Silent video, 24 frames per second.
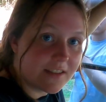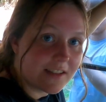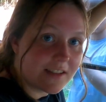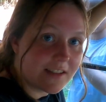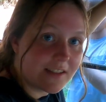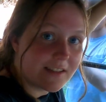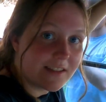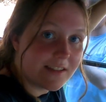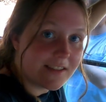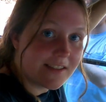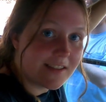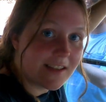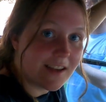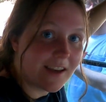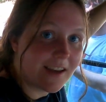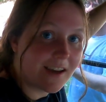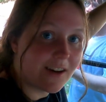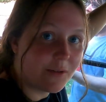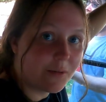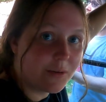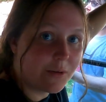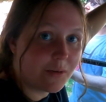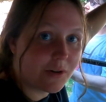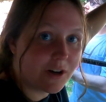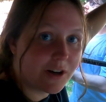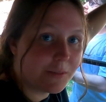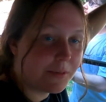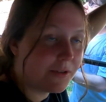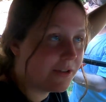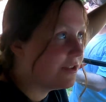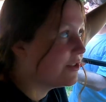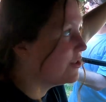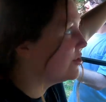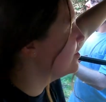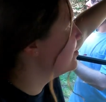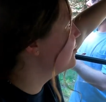is we were
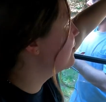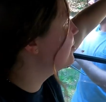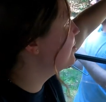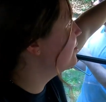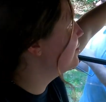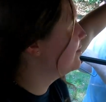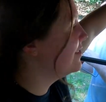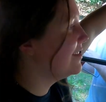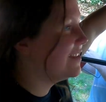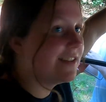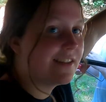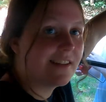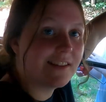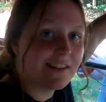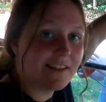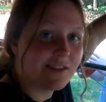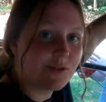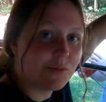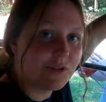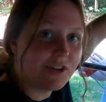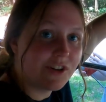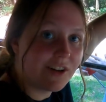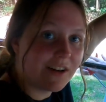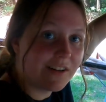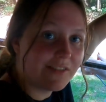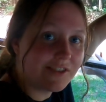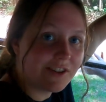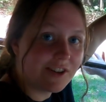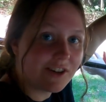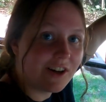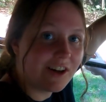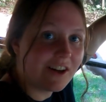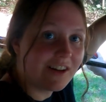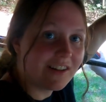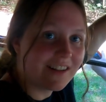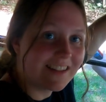able to reseal this window
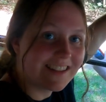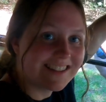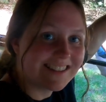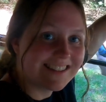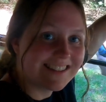after all.